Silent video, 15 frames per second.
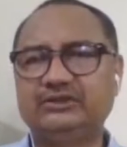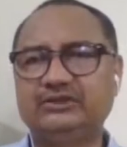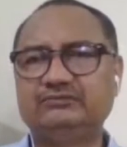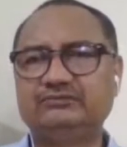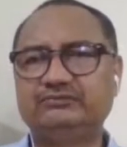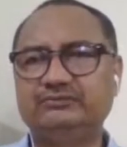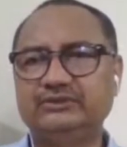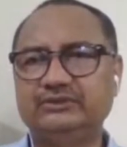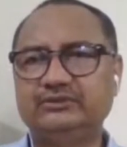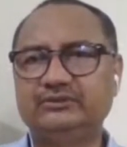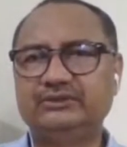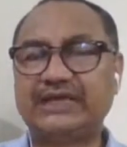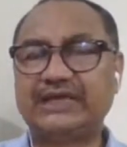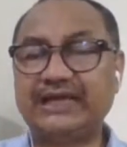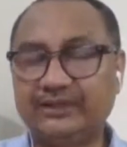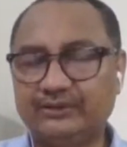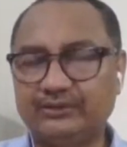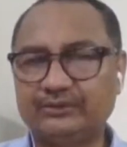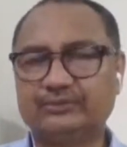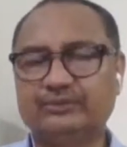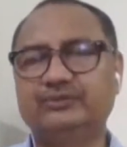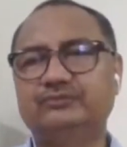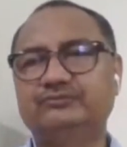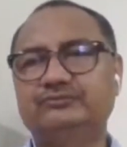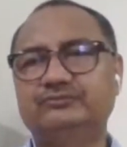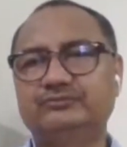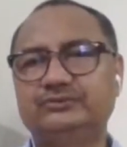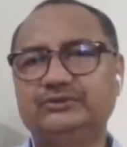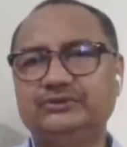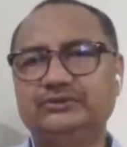of you know dialogue of
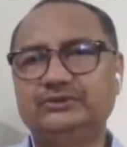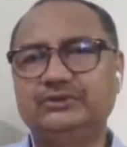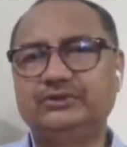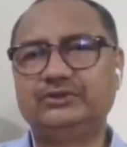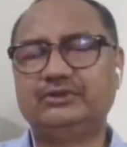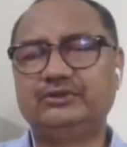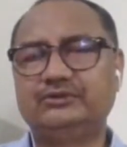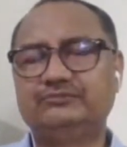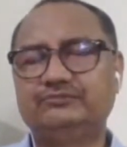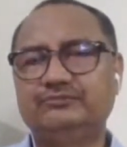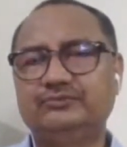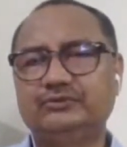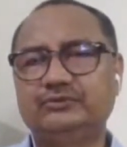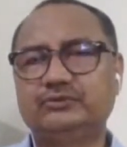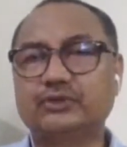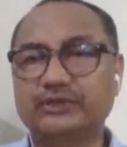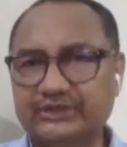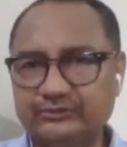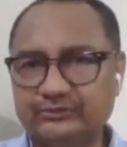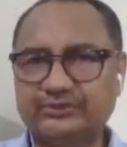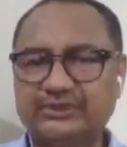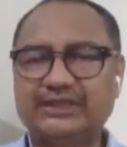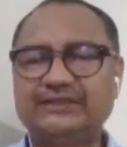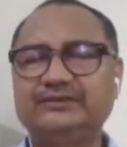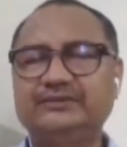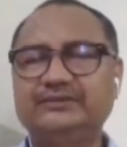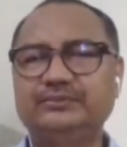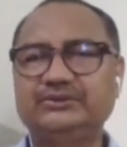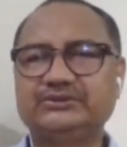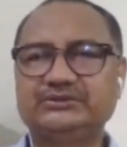of uh, talking to the other
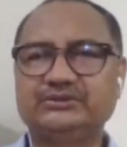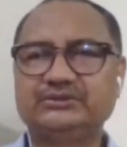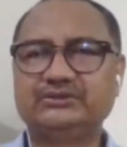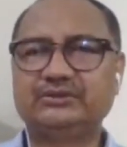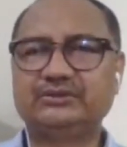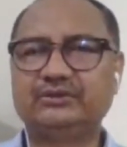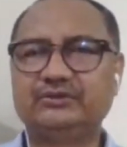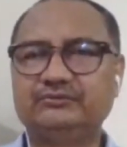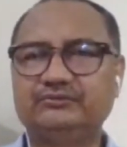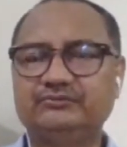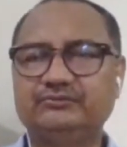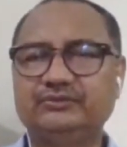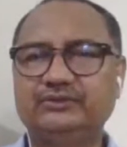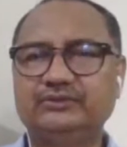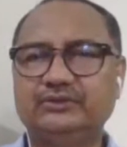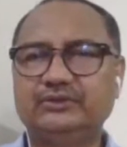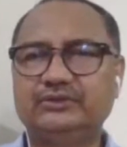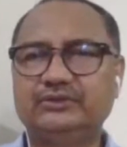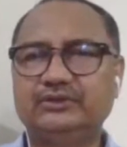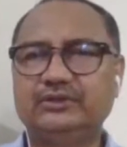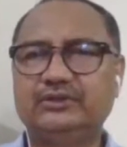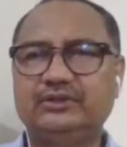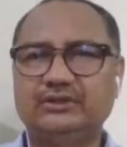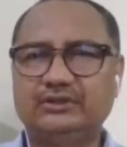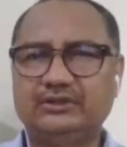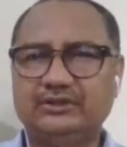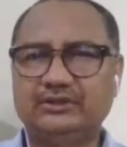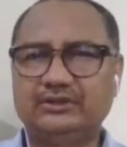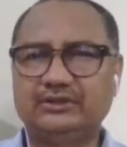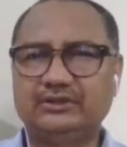person, of
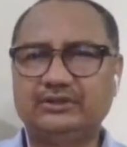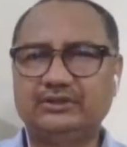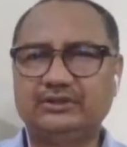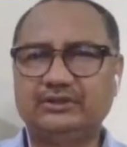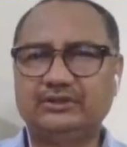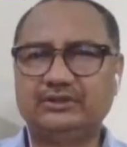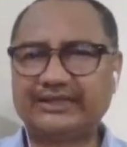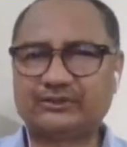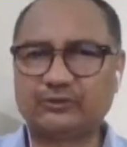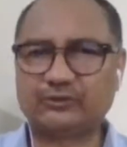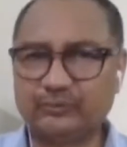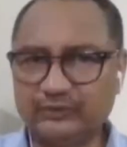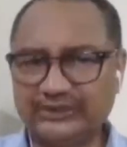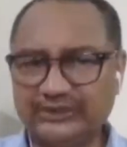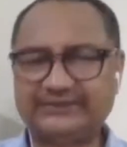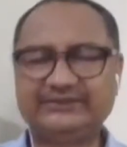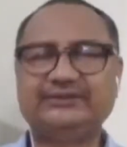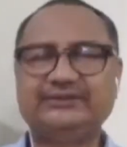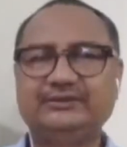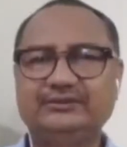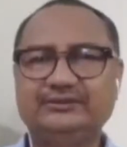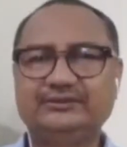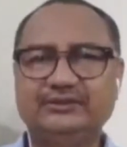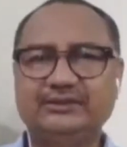uh, you can say accommodating.